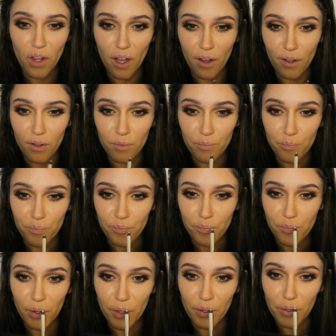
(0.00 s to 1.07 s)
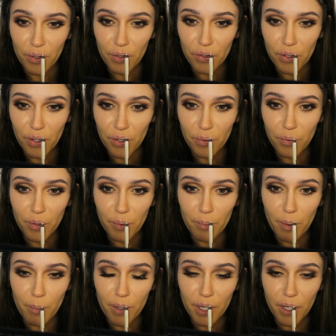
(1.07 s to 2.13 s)
You just kind of want to
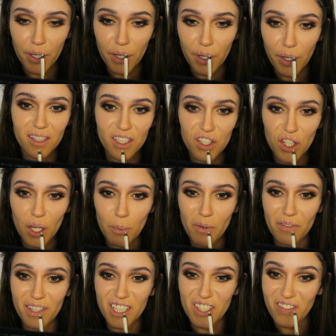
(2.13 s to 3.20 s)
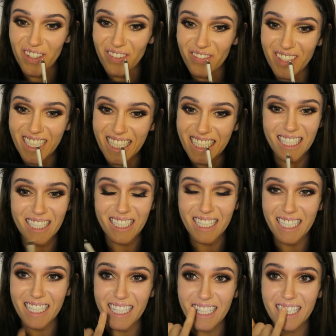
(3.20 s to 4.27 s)
mimic the shape of each of them. So
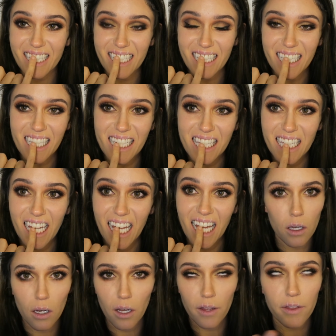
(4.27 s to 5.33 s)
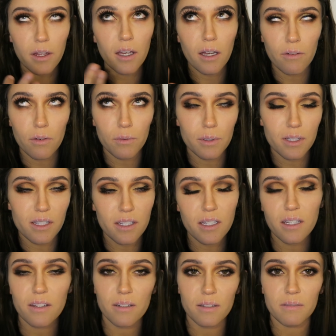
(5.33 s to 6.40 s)
like these, I think everyone's
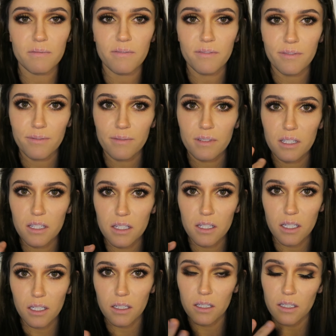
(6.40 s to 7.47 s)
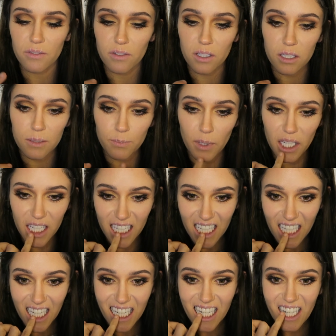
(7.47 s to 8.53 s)
teeth are slightly different, but
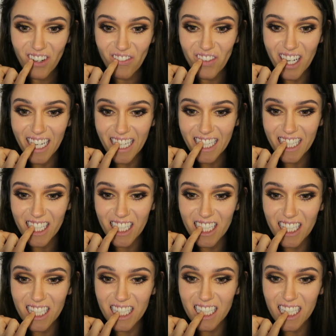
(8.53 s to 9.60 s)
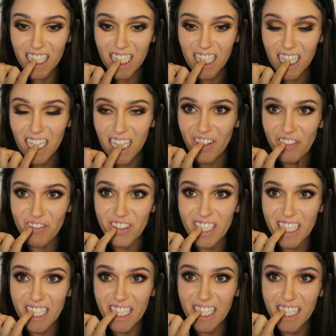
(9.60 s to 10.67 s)
mine are
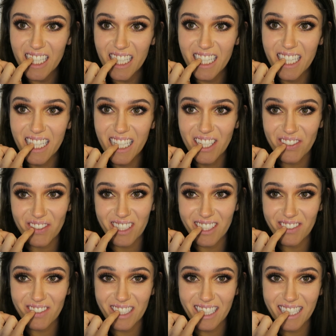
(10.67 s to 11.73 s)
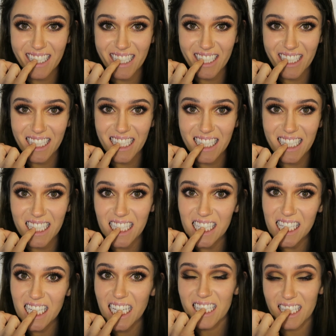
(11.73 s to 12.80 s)
big, much bigger than anything else.
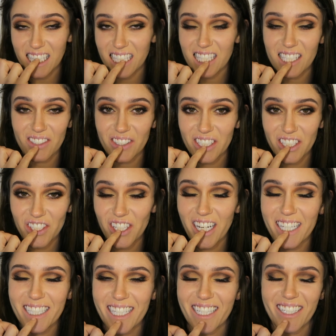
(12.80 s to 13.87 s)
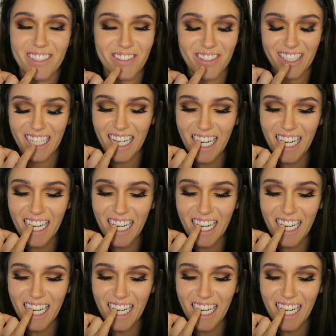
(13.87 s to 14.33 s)
This is so unattractive.